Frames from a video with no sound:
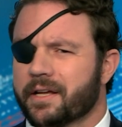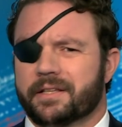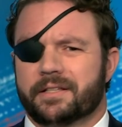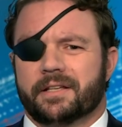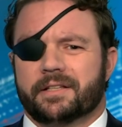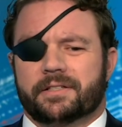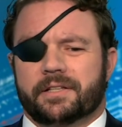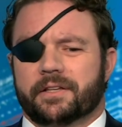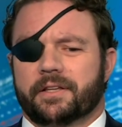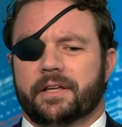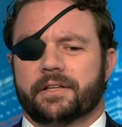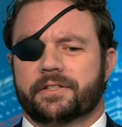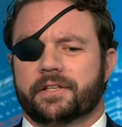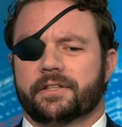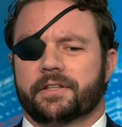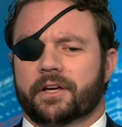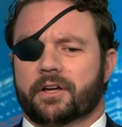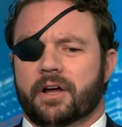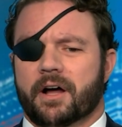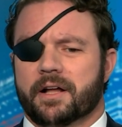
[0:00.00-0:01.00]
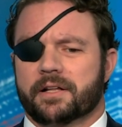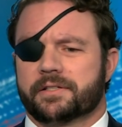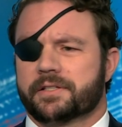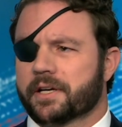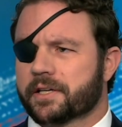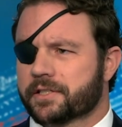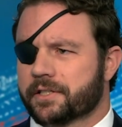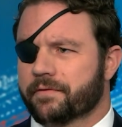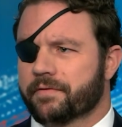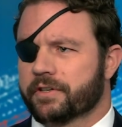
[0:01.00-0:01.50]
It's in the
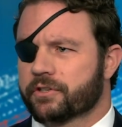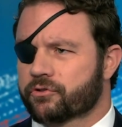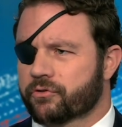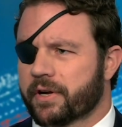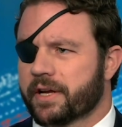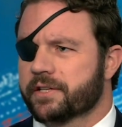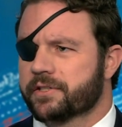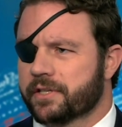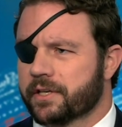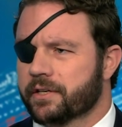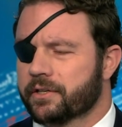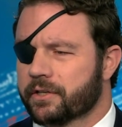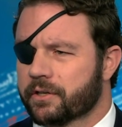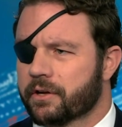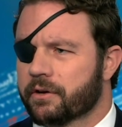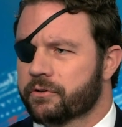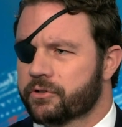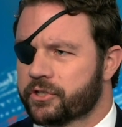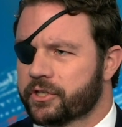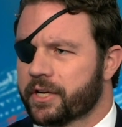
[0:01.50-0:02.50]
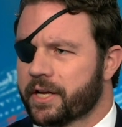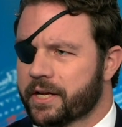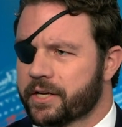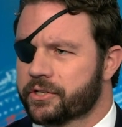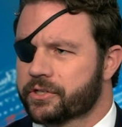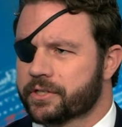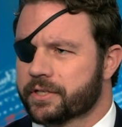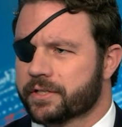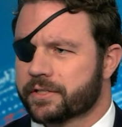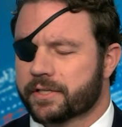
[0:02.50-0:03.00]
context of intransient
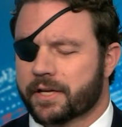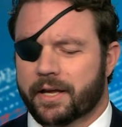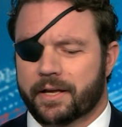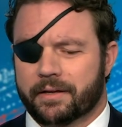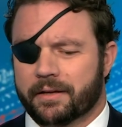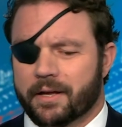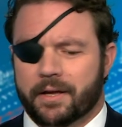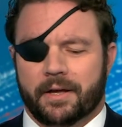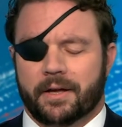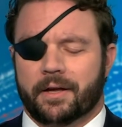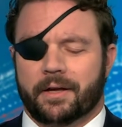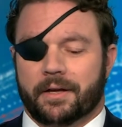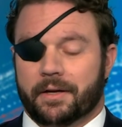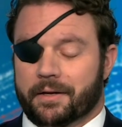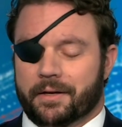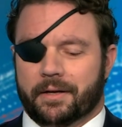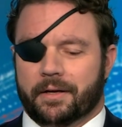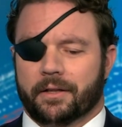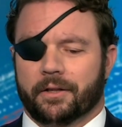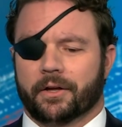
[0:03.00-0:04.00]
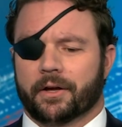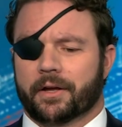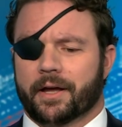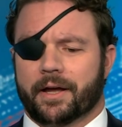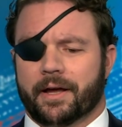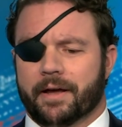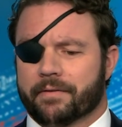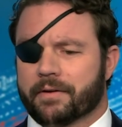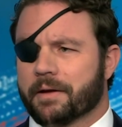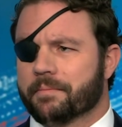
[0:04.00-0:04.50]
negotiations. I've
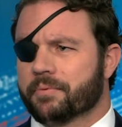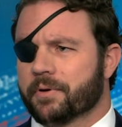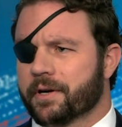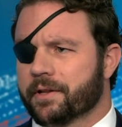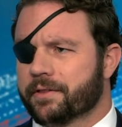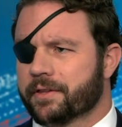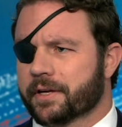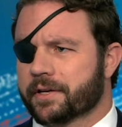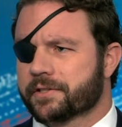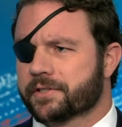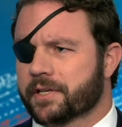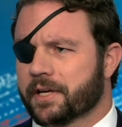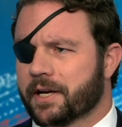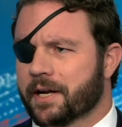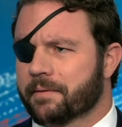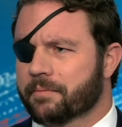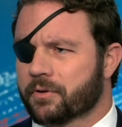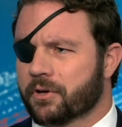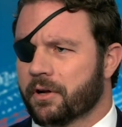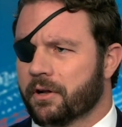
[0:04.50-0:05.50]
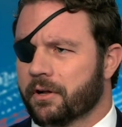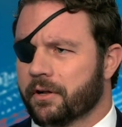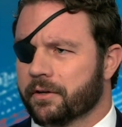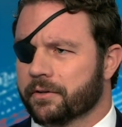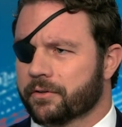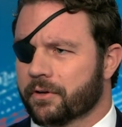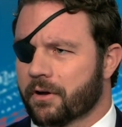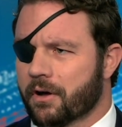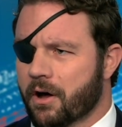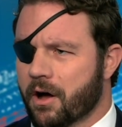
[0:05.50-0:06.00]
got pretty thick skin. I'm
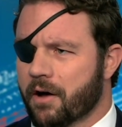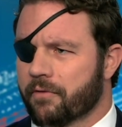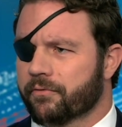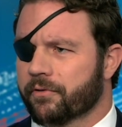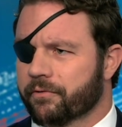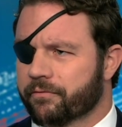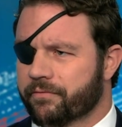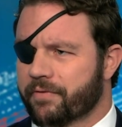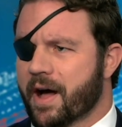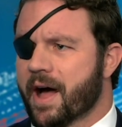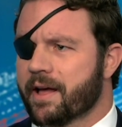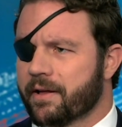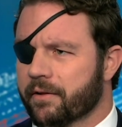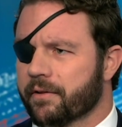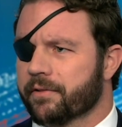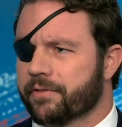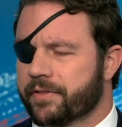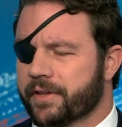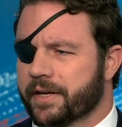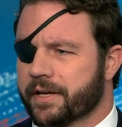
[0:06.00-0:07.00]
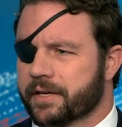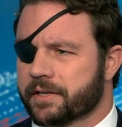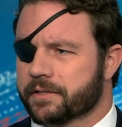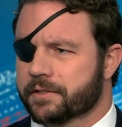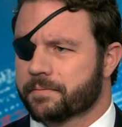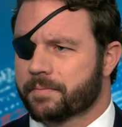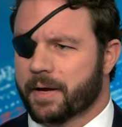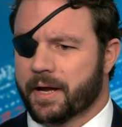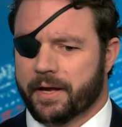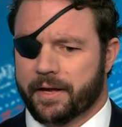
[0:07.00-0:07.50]
called awful, vile
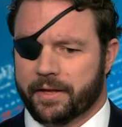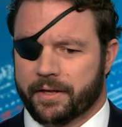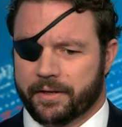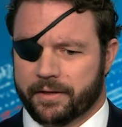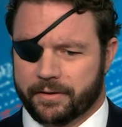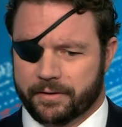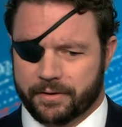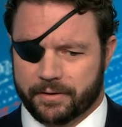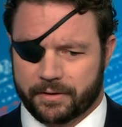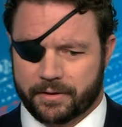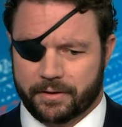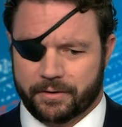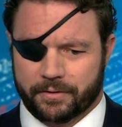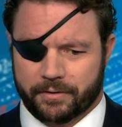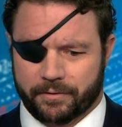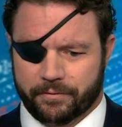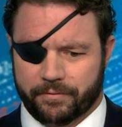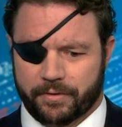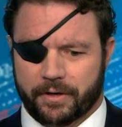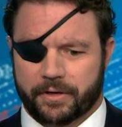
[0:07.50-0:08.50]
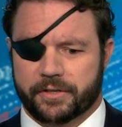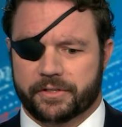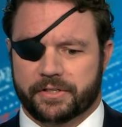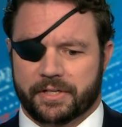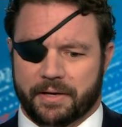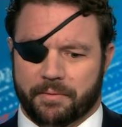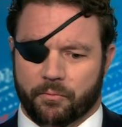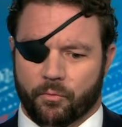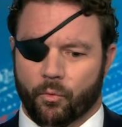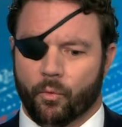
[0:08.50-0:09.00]
things by the very
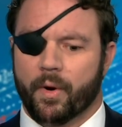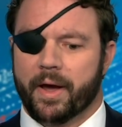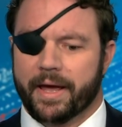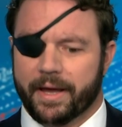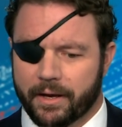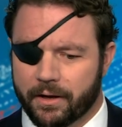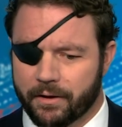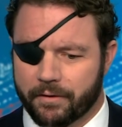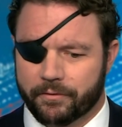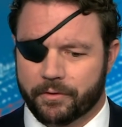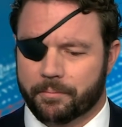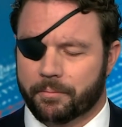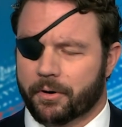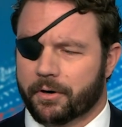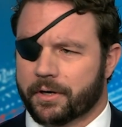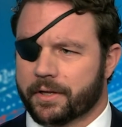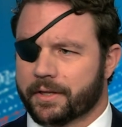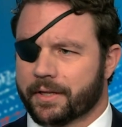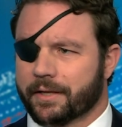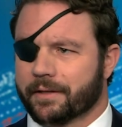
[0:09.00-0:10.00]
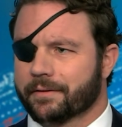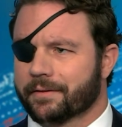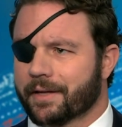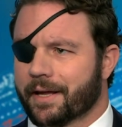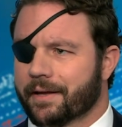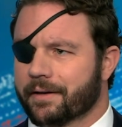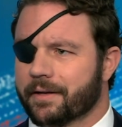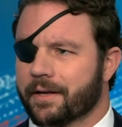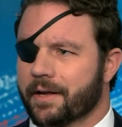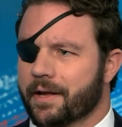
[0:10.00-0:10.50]
same wing of the party
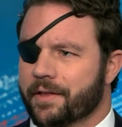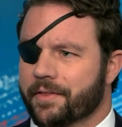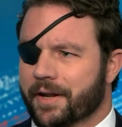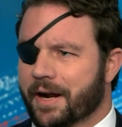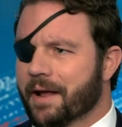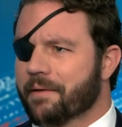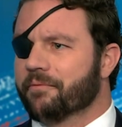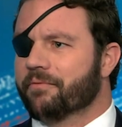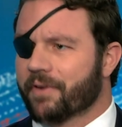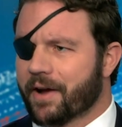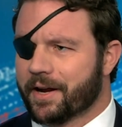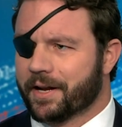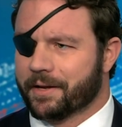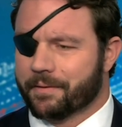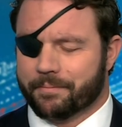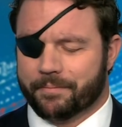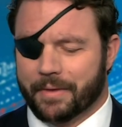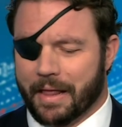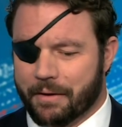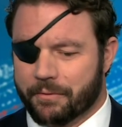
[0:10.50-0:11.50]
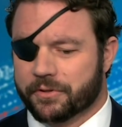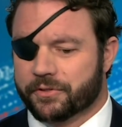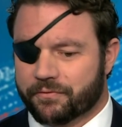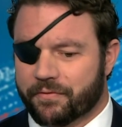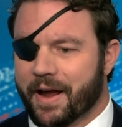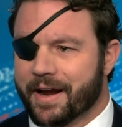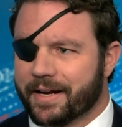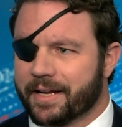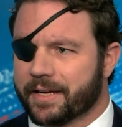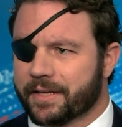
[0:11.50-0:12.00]
that I'm fighting. I was
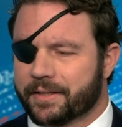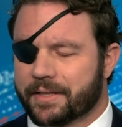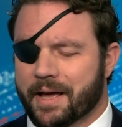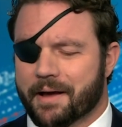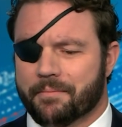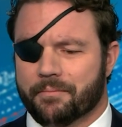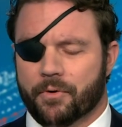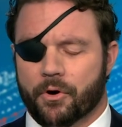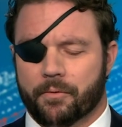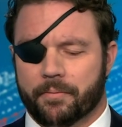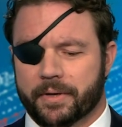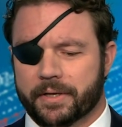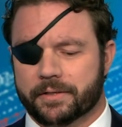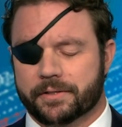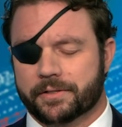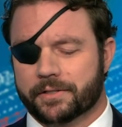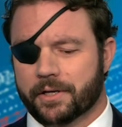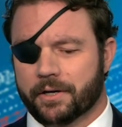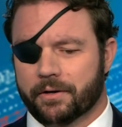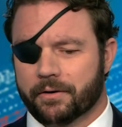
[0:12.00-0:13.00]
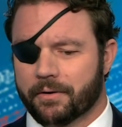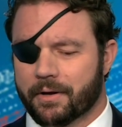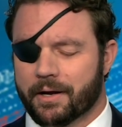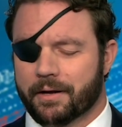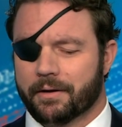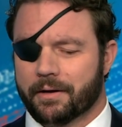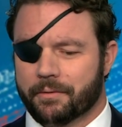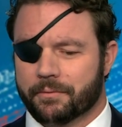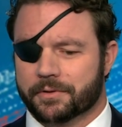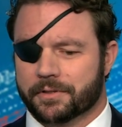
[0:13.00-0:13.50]
fighting at that moment, so
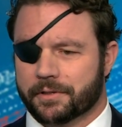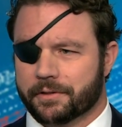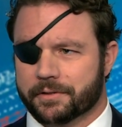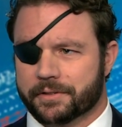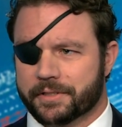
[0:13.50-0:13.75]
I was a little